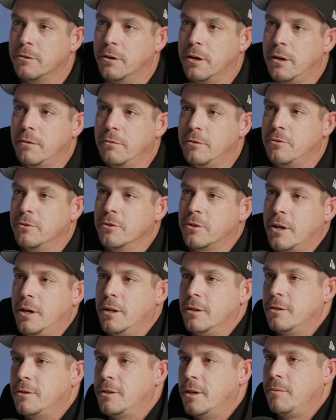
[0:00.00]
right? Which was
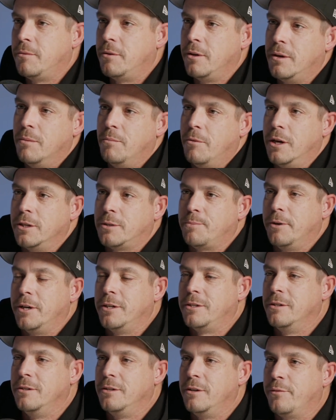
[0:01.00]
kind of the same thing. And
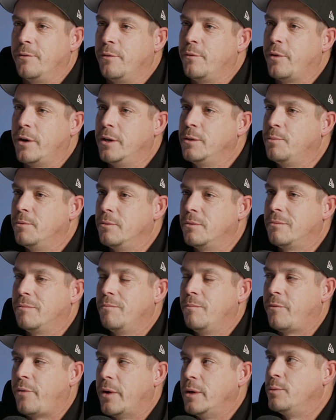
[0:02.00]
MySpace and different Facebook.
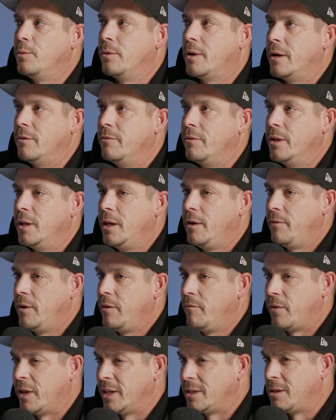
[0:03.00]
Facebook hadn't really even
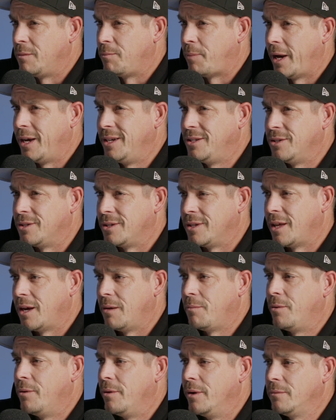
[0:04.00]
invented pages at
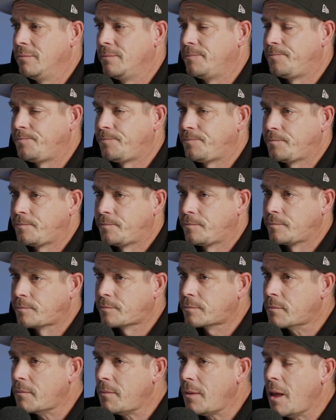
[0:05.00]
that point.
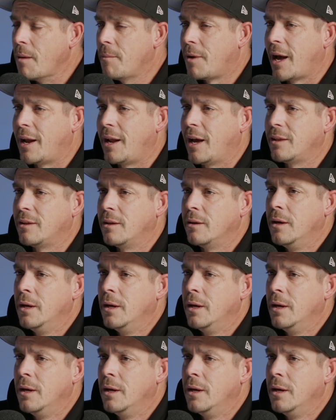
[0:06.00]
But yeah, the whole had,